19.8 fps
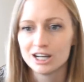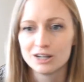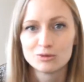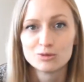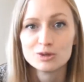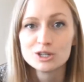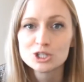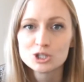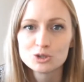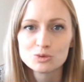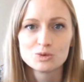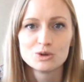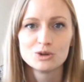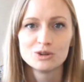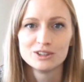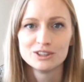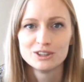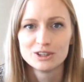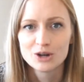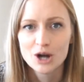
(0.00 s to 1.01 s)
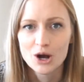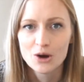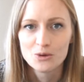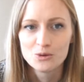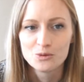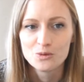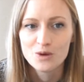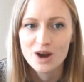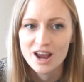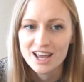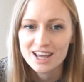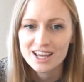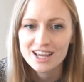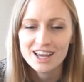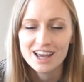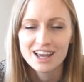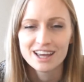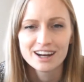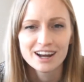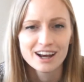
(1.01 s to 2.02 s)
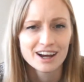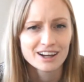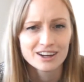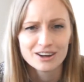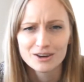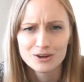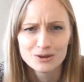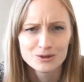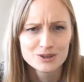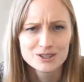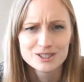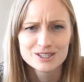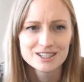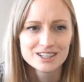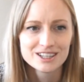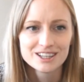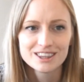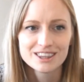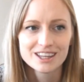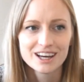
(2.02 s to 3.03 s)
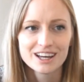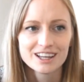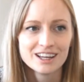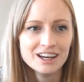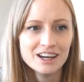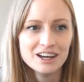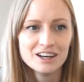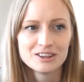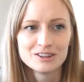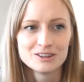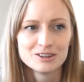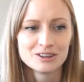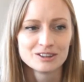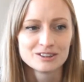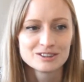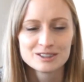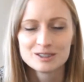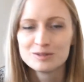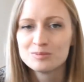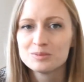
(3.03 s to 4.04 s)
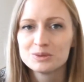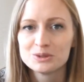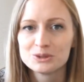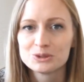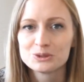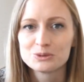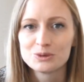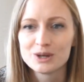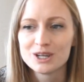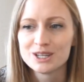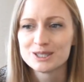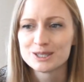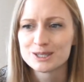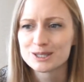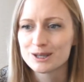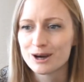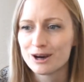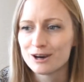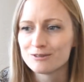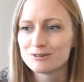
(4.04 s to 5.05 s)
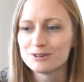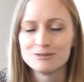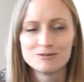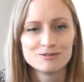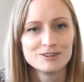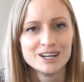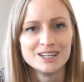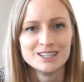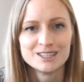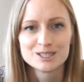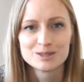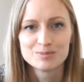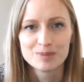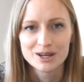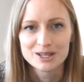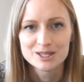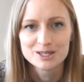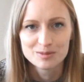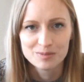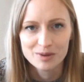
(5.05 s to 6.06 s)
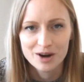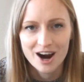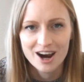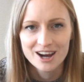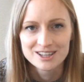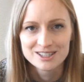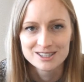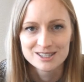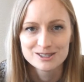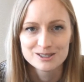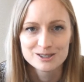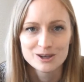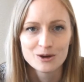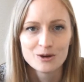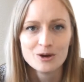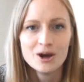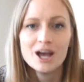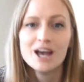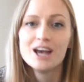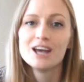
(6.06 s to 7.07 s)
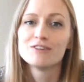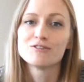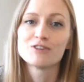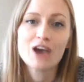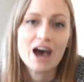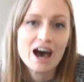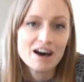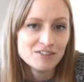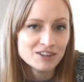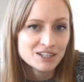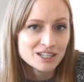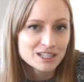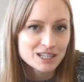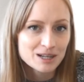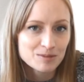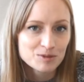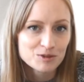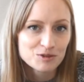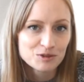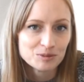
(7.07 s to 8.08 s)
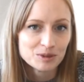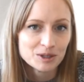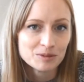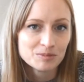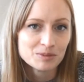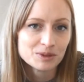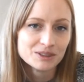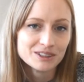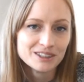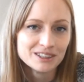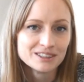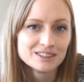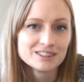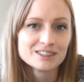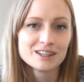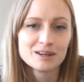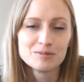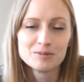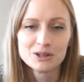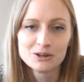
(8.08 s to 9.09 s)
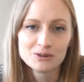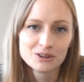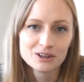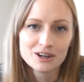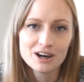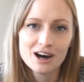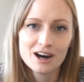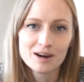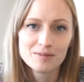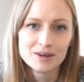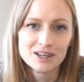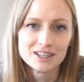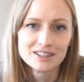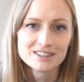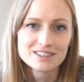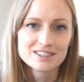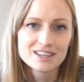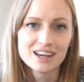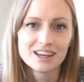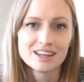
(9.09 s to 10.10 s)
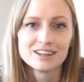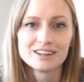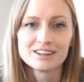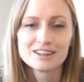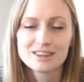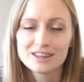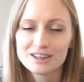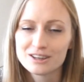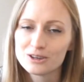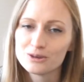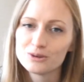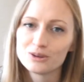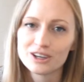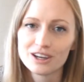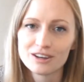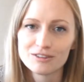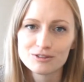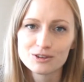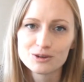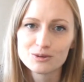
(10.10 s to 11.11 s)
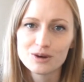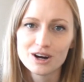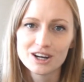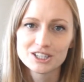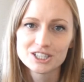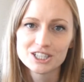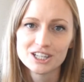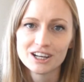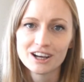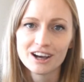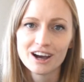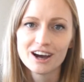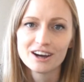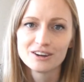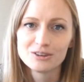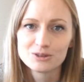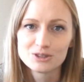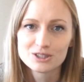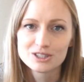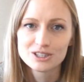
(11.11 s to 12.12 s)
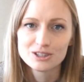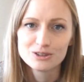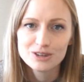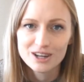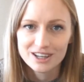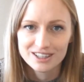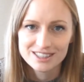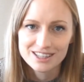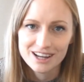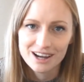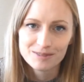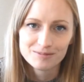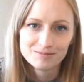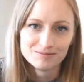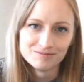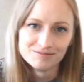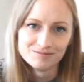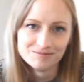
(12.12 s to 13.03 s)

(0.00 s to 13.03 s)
ritual in their own way, and I always think that the simplest ways often find us by surprise. So if you have any tips for me, please let me know in the comments, and thank you again for watching. I will see you next time.